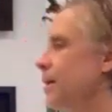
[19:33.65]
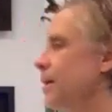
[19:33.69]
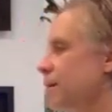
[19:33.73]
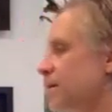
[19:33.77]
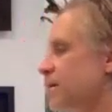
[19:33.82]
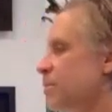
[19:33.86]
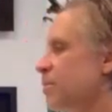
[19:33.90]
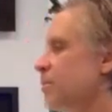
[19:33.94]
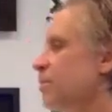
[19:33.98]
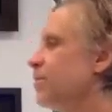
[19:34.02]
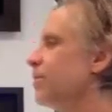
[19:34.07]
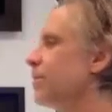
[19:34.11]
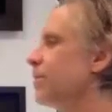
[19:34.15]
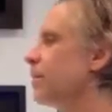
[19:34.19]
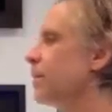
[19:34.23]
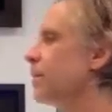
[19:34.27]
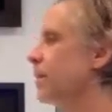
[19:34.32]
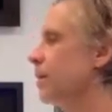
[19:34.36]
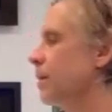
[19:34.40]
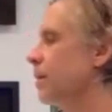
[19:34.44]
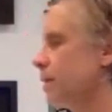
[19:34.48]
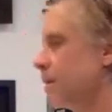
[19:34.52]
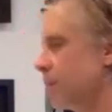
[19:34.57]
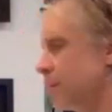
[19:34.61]
it's moving
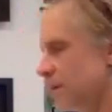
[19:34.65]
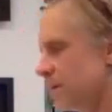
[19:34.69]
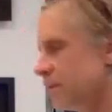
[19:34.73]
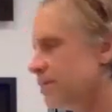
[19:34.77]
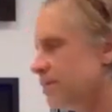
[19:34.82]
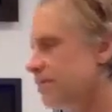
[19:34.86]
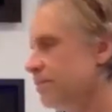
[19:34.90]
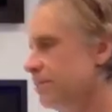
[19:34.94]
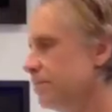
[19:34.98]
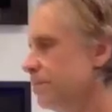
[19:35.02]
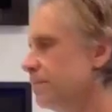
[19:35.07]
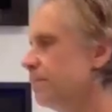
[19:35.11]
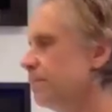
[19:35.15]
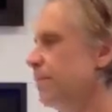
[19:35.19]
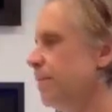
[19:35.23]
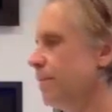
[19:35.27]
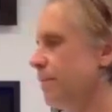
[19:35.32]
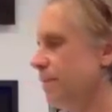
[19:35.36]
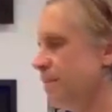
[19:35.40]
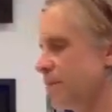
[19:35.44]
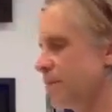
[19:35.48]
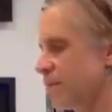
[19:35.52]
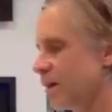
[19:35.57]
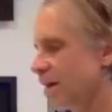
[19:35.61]

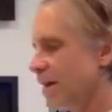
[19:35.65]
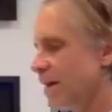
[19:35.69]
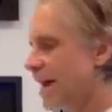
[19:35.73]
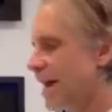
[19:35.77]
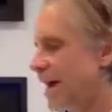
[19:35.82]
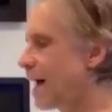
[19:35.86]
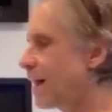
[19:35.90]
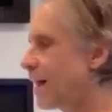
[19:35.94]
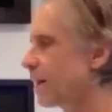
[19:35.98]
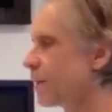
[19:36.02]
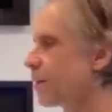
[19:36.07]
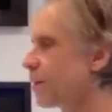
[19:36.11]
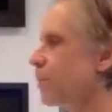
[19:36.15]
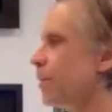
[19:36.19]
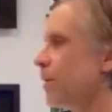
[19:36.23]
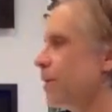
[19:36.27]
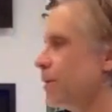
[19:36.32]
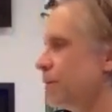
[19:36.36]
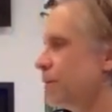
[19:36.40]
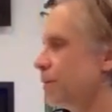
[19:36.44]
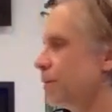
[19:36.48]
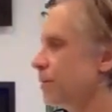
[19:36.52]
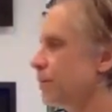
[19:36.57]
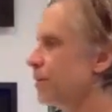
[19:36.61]
the
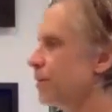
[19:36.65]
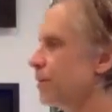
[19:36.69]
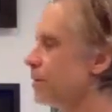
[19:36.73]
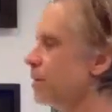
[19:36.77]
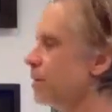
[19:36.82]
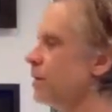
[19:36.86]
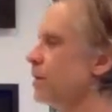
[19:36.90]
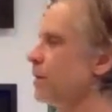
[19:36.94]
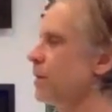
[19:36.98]
collarbone,